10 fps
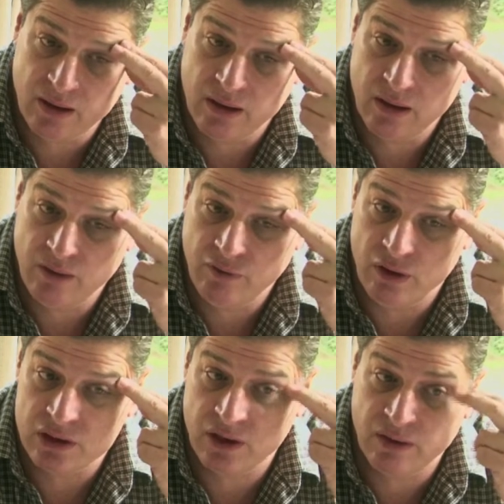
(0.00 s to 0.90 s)
I've
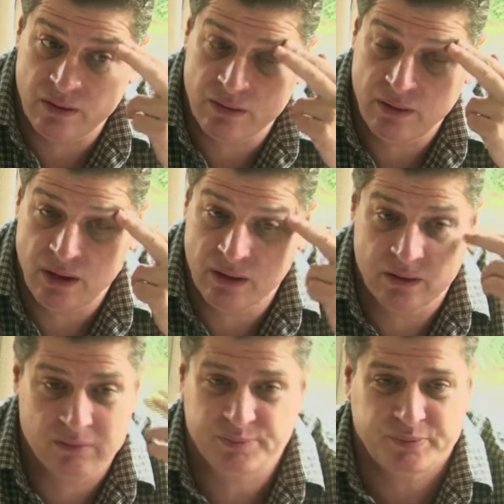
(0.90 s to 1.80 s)
asked it
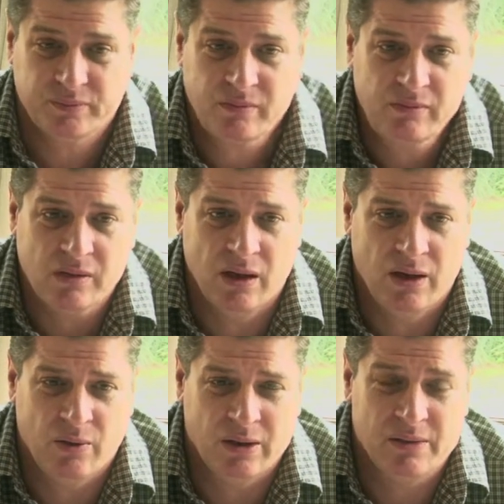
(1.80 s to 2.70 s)
around,
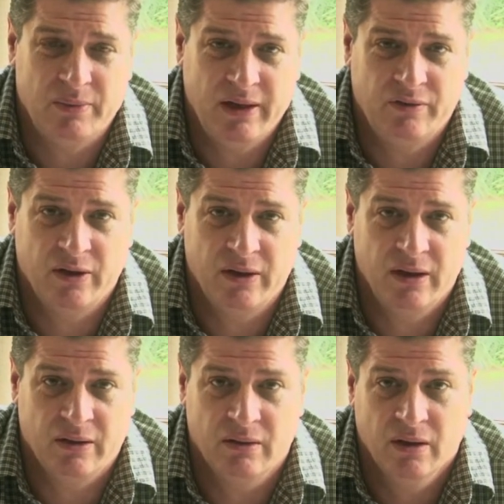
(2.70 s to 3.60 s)
what's the benefit in
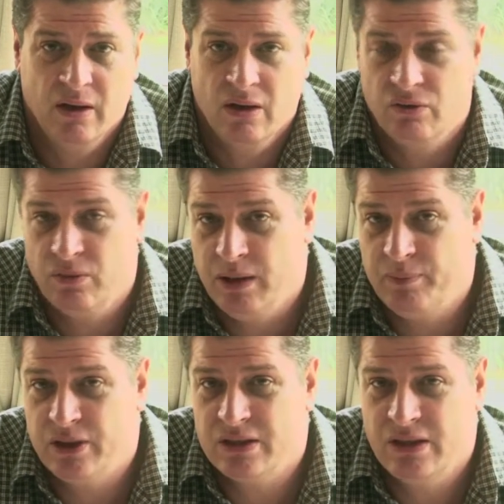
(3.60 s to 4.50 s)
it For me
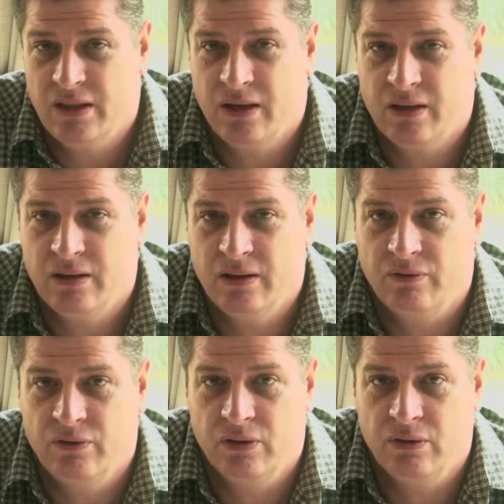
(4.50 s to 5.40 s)
personally, and I think
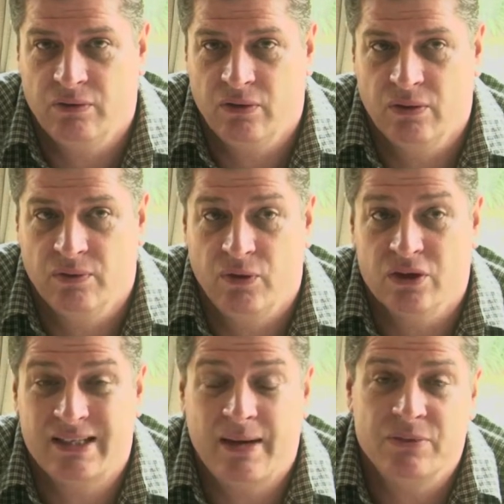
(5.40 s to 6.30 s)
for
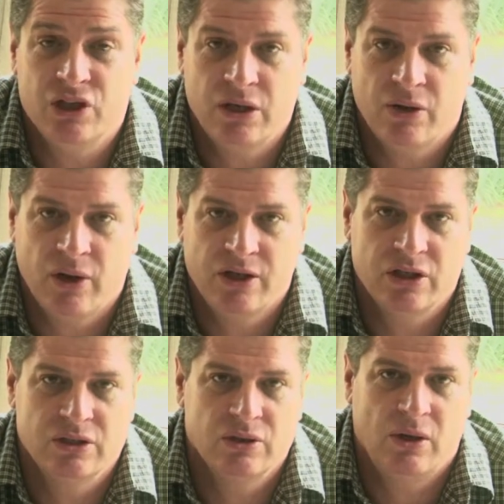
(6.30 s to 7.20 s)
some
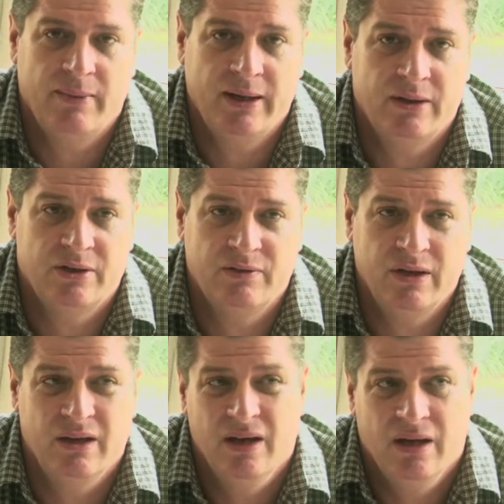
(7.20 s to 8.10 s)
generations who are money
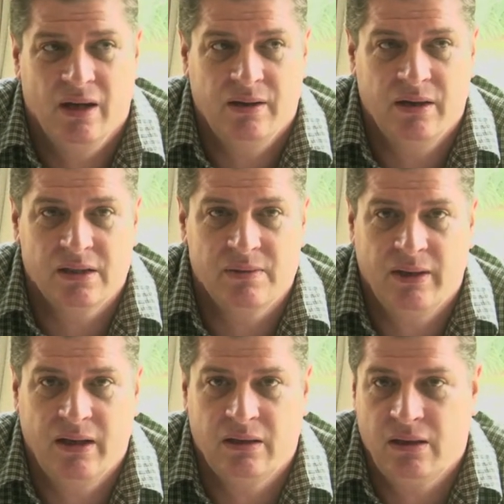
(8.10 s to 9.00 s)
driven, I think it's a
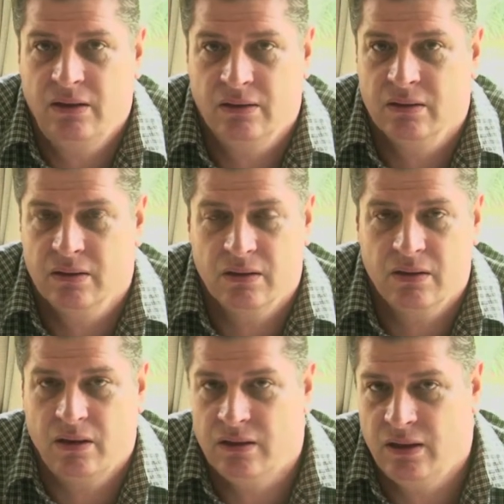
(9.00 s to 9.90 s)
money thing. You
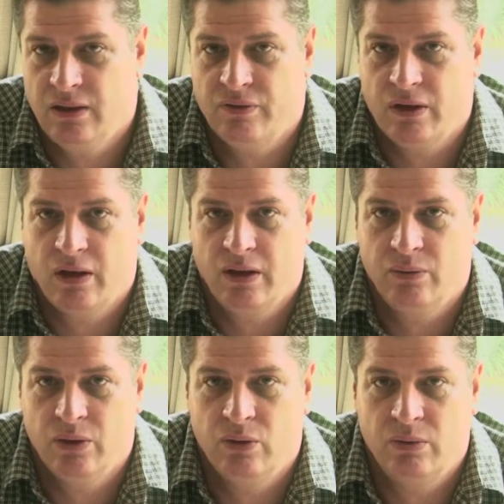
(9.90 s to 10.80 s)
know, at the end of the line,
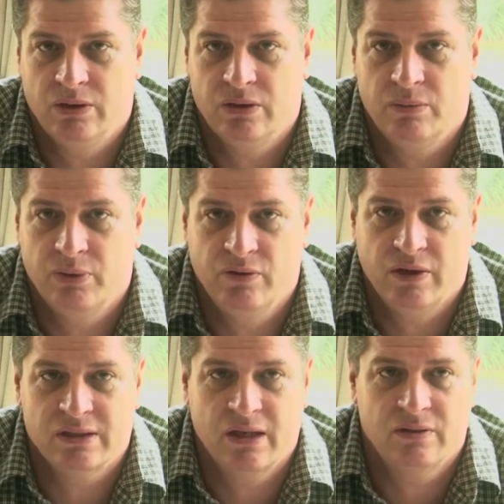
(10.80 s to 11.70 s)
we all want to improve
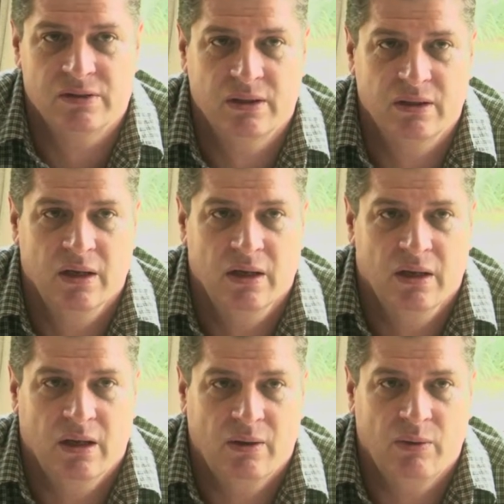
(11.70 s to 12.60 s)
ourselves and
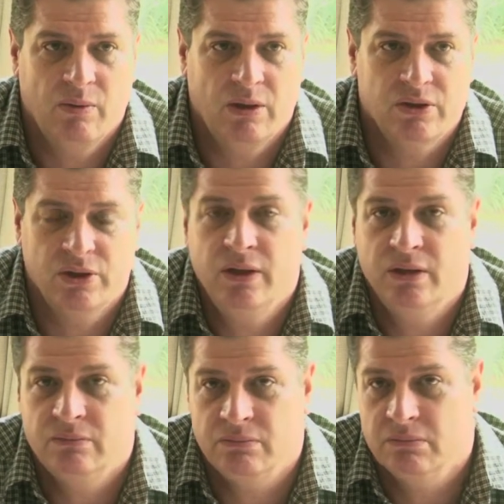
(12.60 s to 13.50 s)
we want to
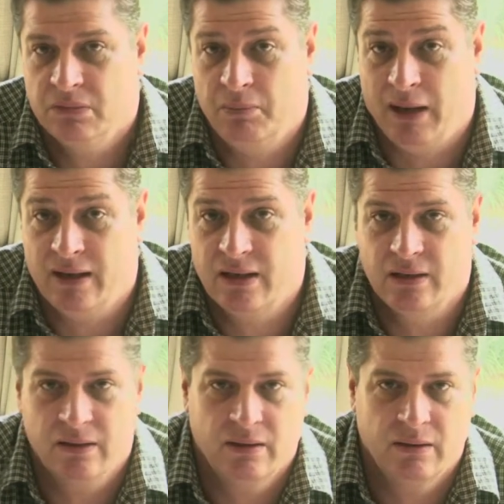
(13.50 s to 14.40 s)
earn the buck.
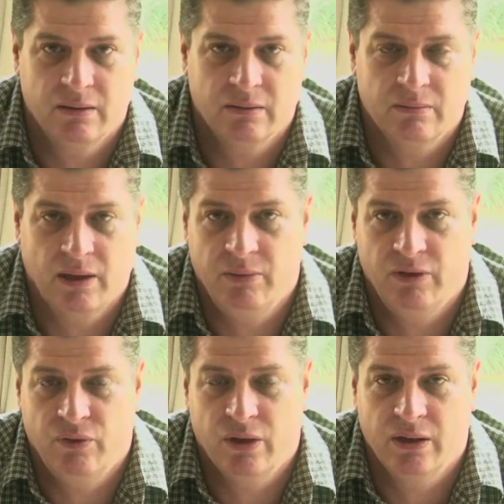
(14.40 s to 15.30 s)
And maybe
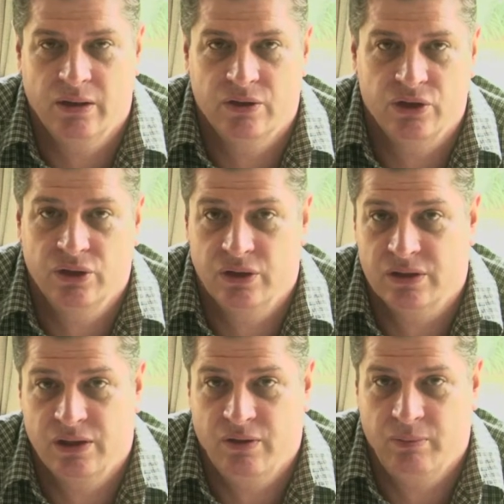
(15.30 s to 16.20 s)
if we can earn two,
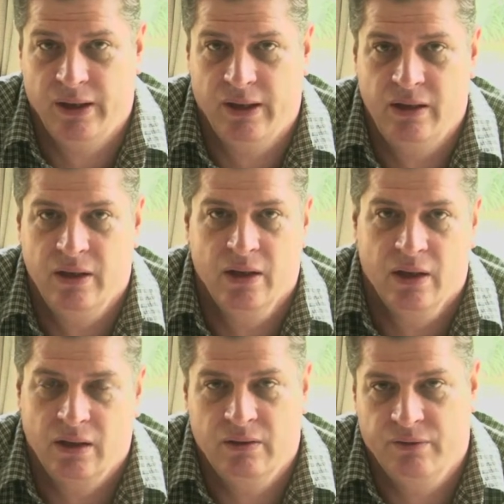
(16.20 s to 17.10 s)
it's even better.
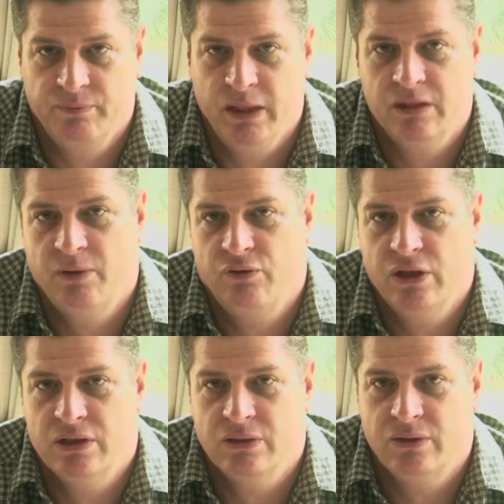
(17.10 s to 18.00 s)
And if it means
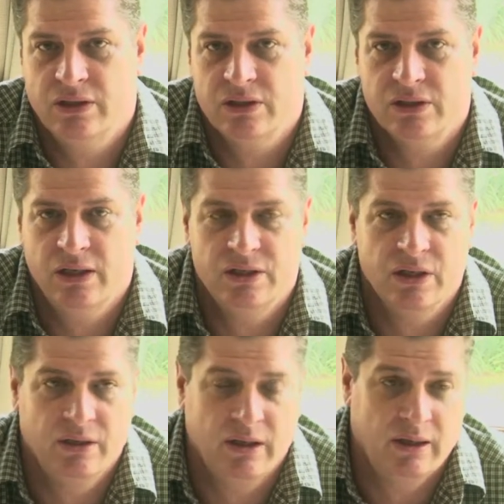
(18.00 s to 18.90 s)
professional
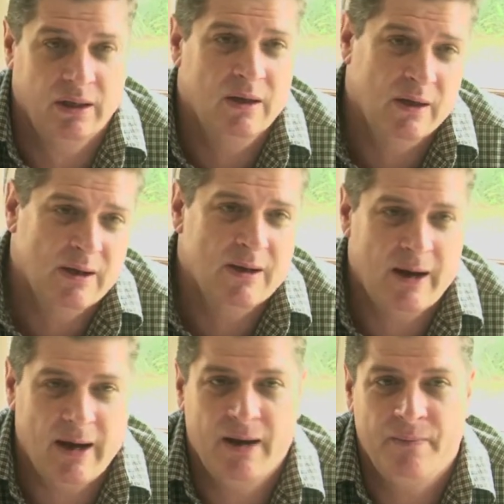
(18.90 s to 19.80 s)
registration, then,
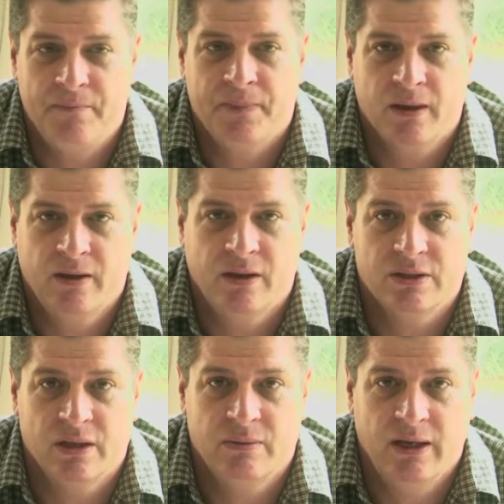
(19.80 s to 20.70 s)
you know,
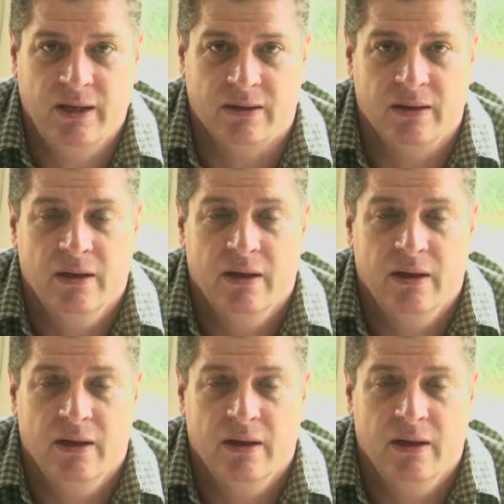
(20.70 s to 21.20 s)
so be it.